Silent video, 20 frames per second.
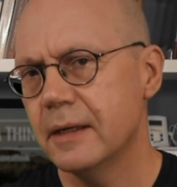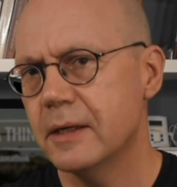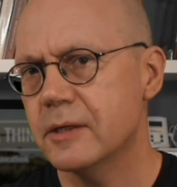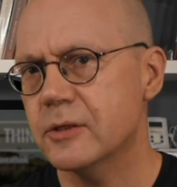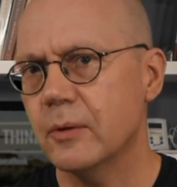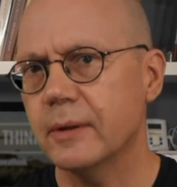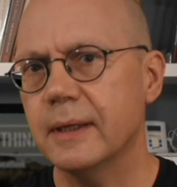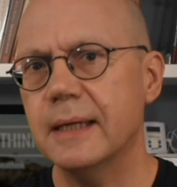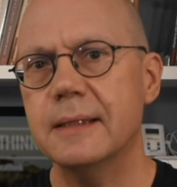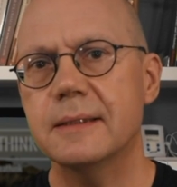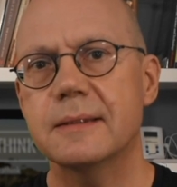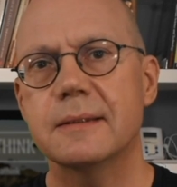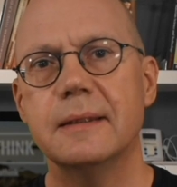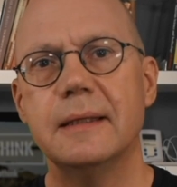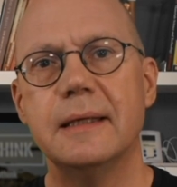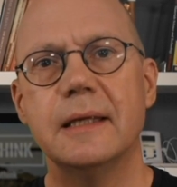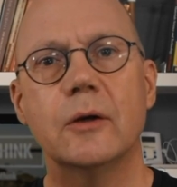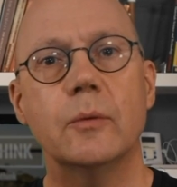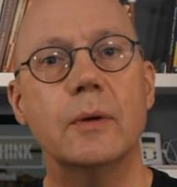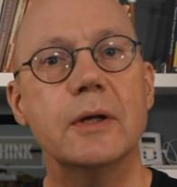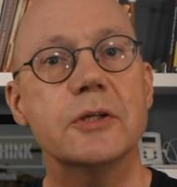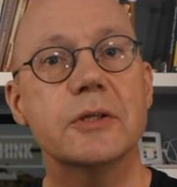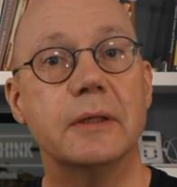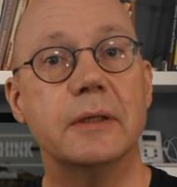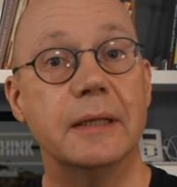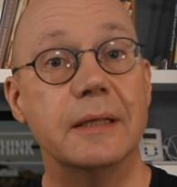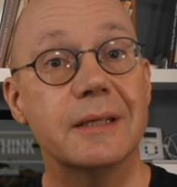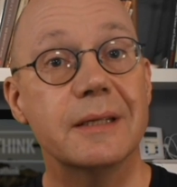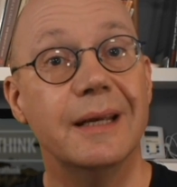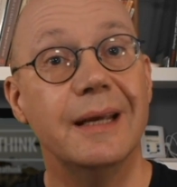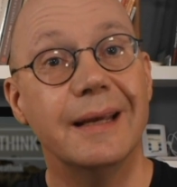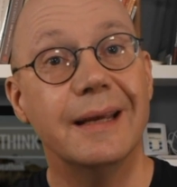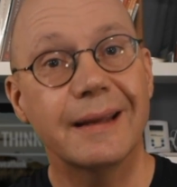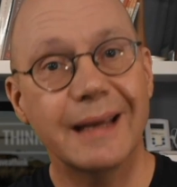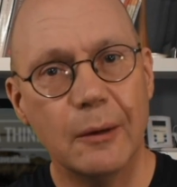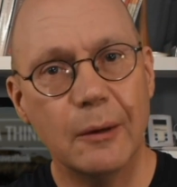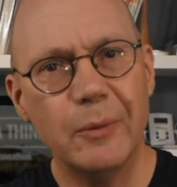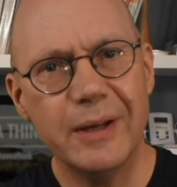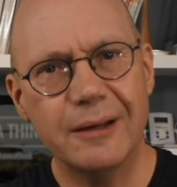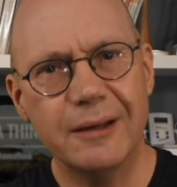So I guess the question is,
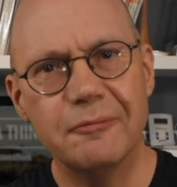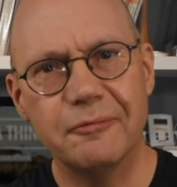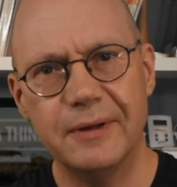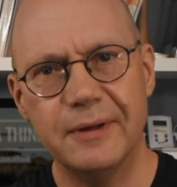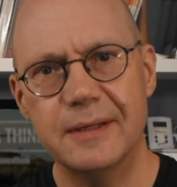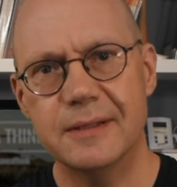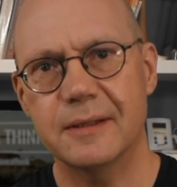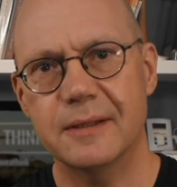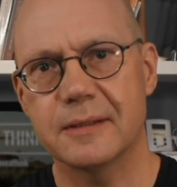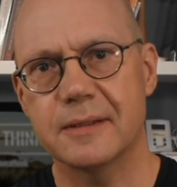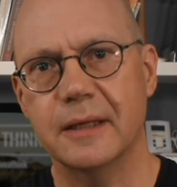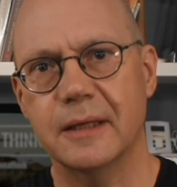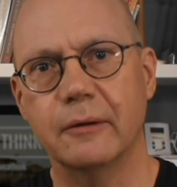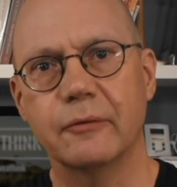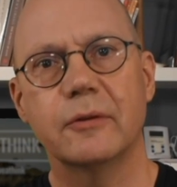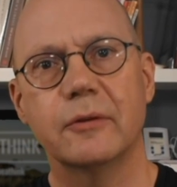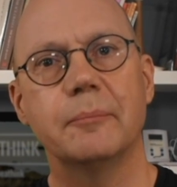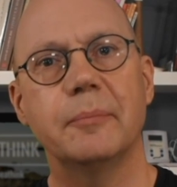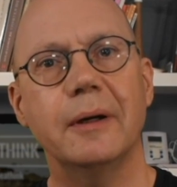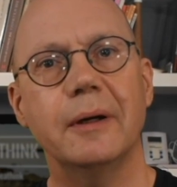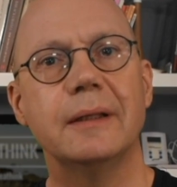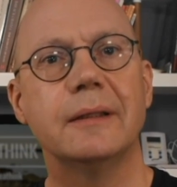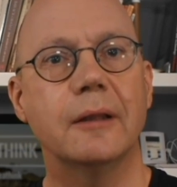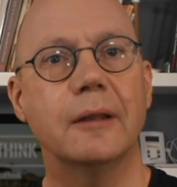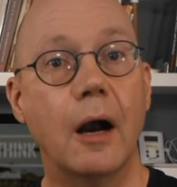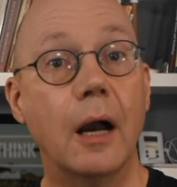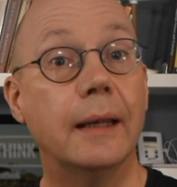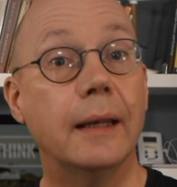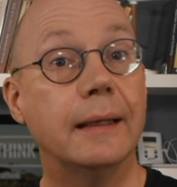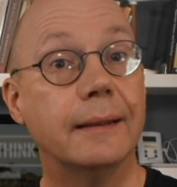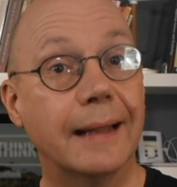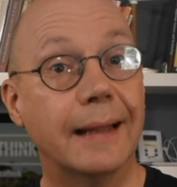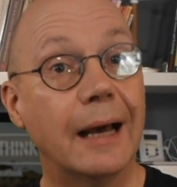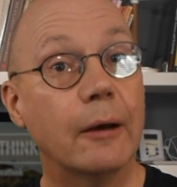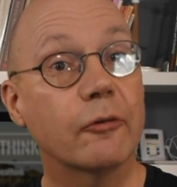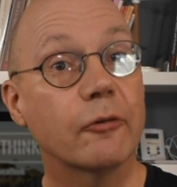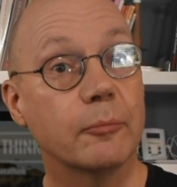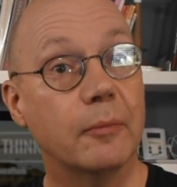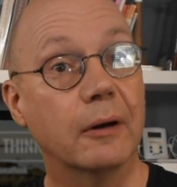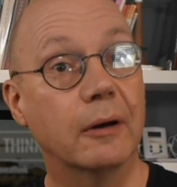can we convince ourselves that by dialing
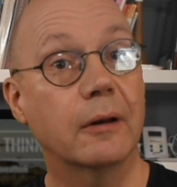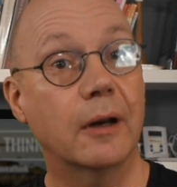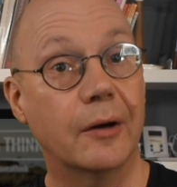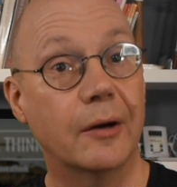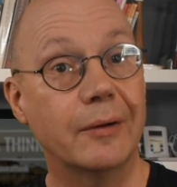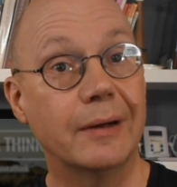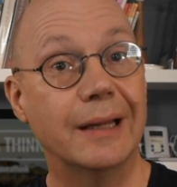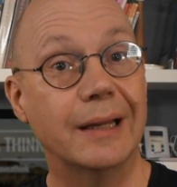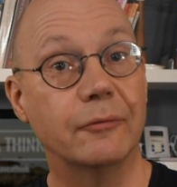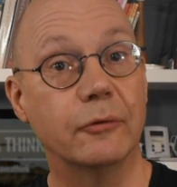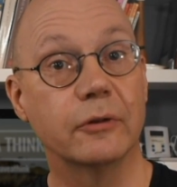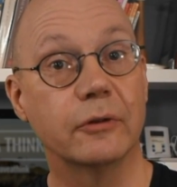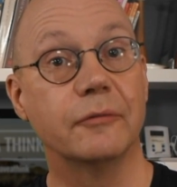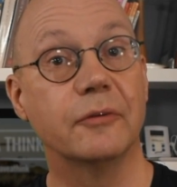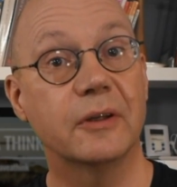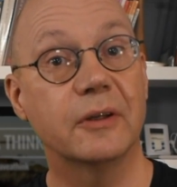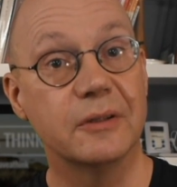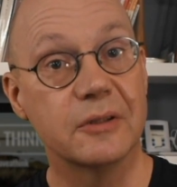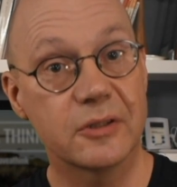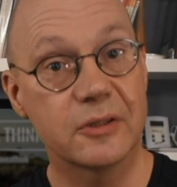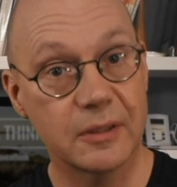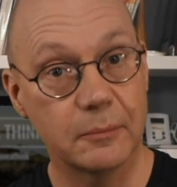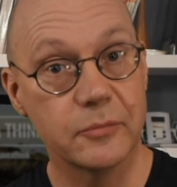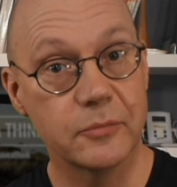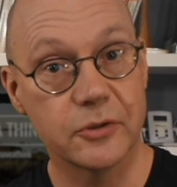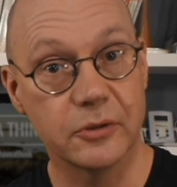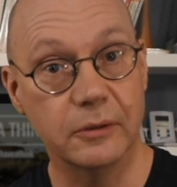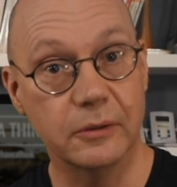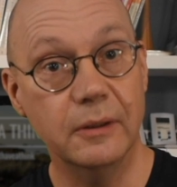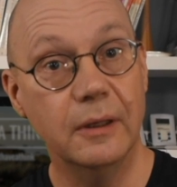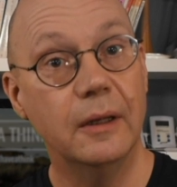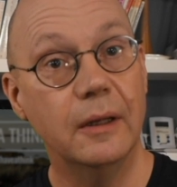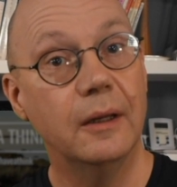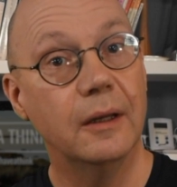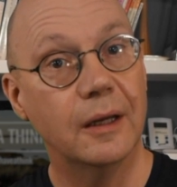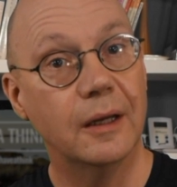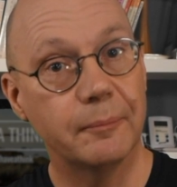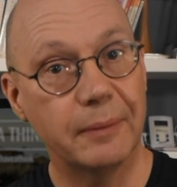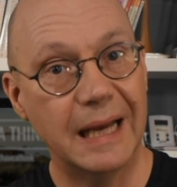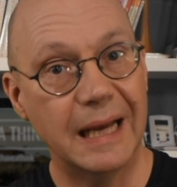down from our current levels of consumption
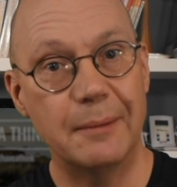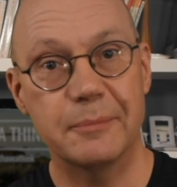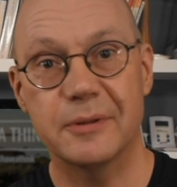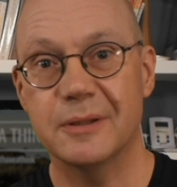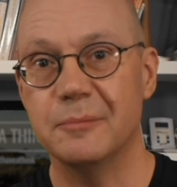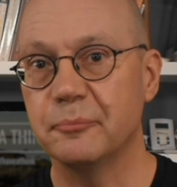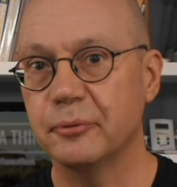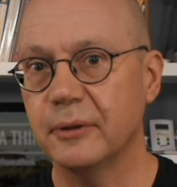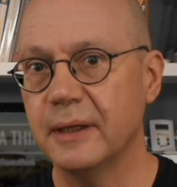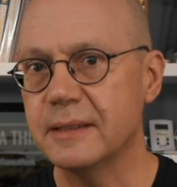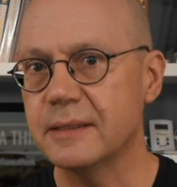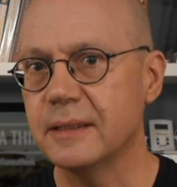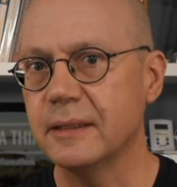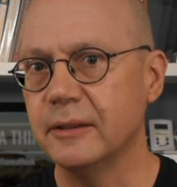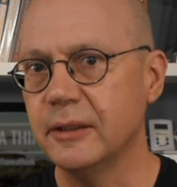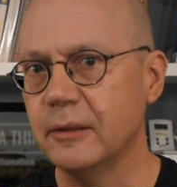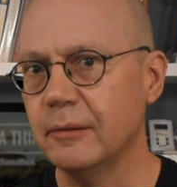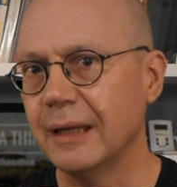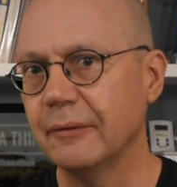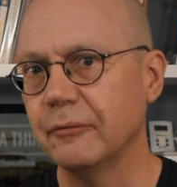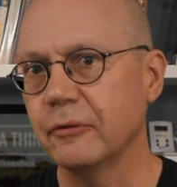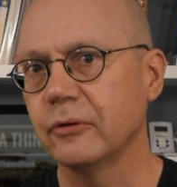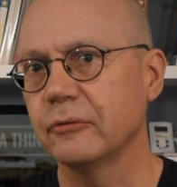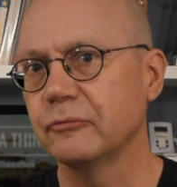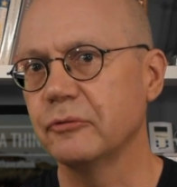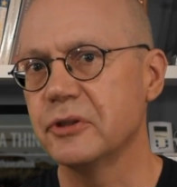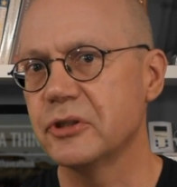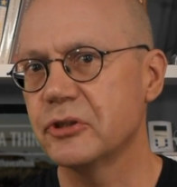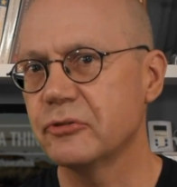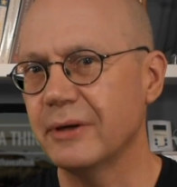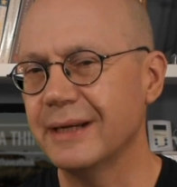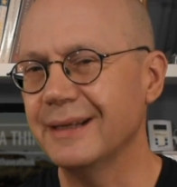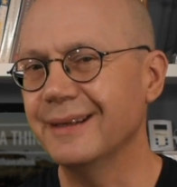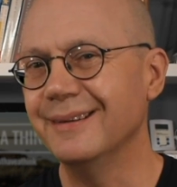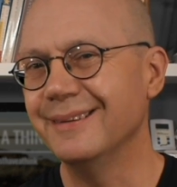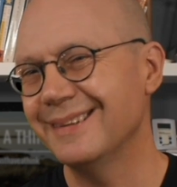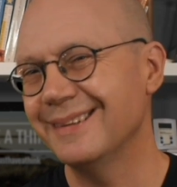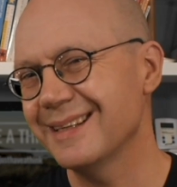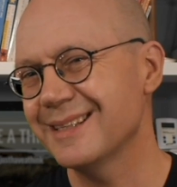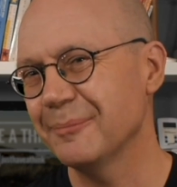and perhaps embracing new levels of restraint
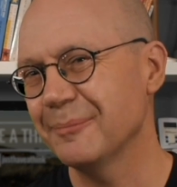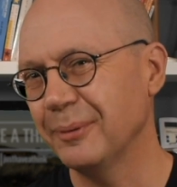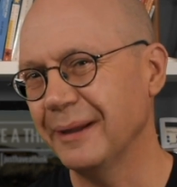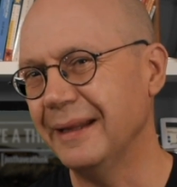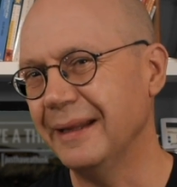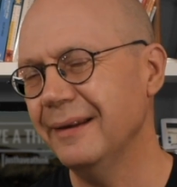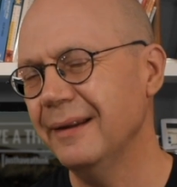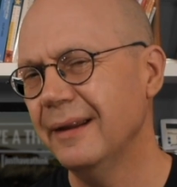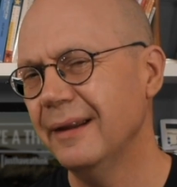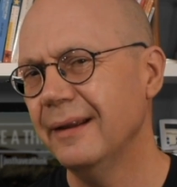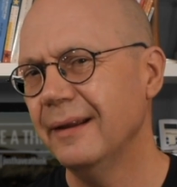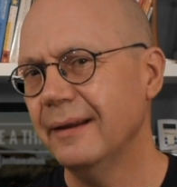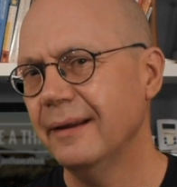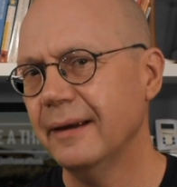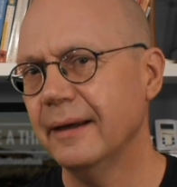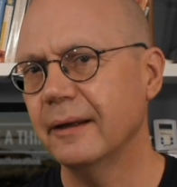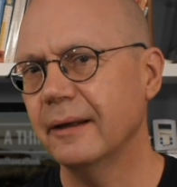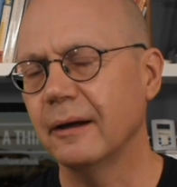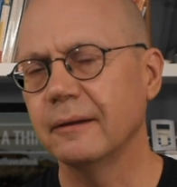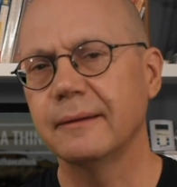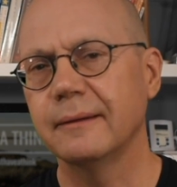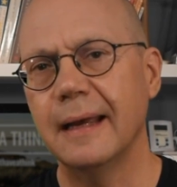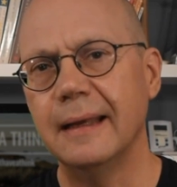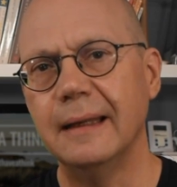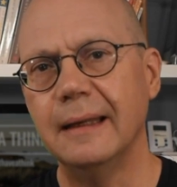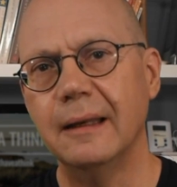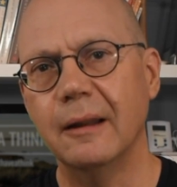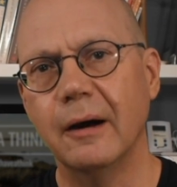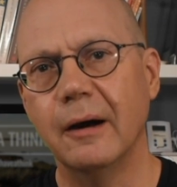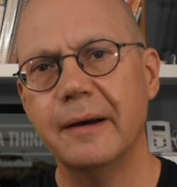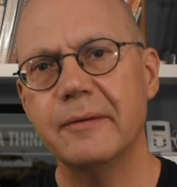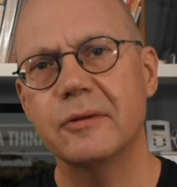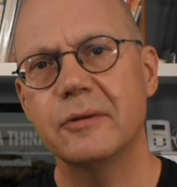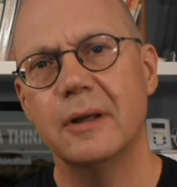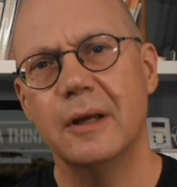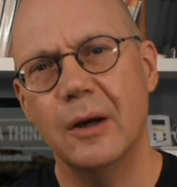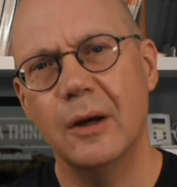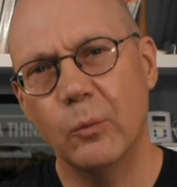and discipline in our daily lives,